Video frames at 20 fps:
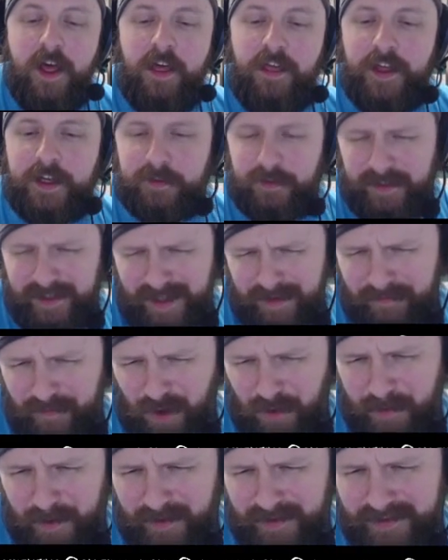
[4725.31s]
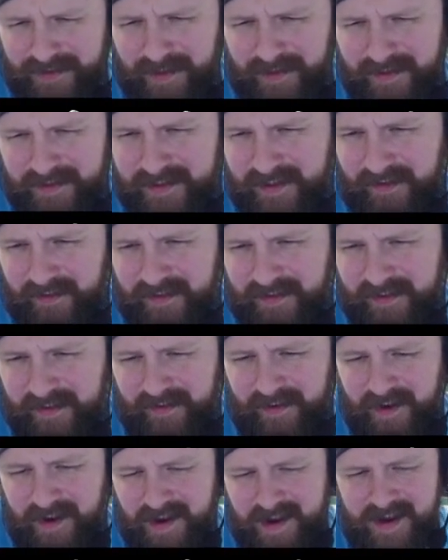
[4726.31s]
Thanks for hitting that follow button, Sith
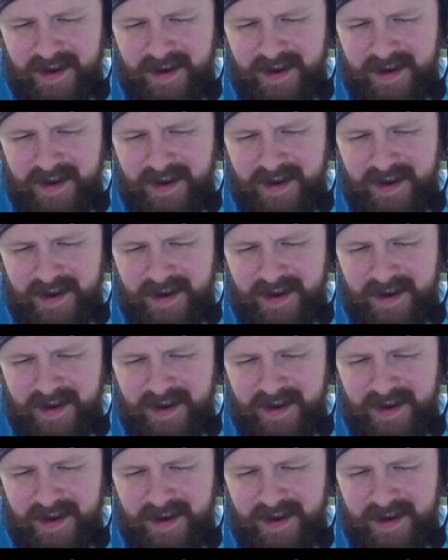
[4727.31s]
Skeleton.